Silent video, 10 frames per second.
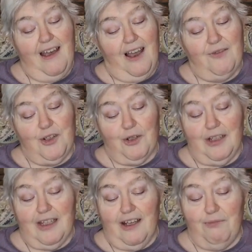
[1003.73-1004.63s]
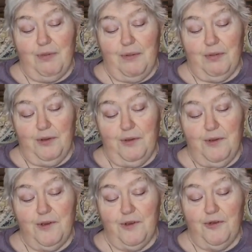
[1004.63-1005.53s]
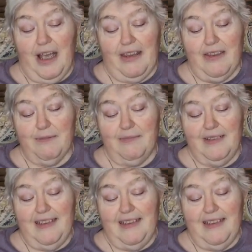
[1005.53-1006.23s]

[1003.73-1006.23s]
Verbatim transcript: I've known a lot of people who've had them,